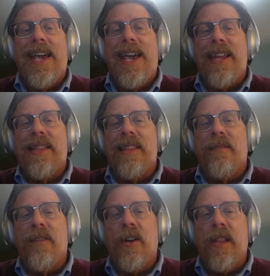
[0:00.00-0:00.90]
And at
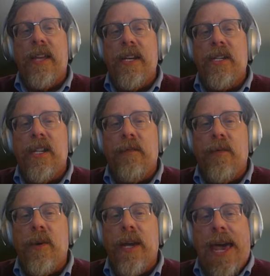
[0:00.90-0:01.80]
the very least, if
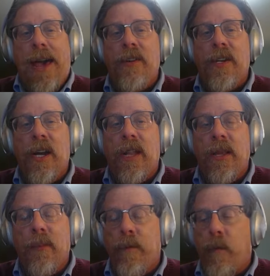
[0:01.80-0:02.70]
we haven't done
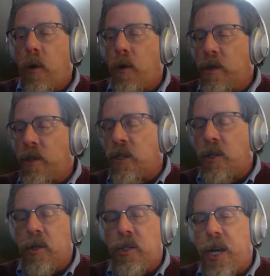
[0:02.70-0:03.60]
them before, this is a
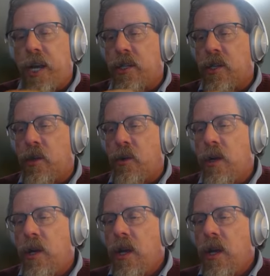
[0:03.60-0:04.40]
good chance to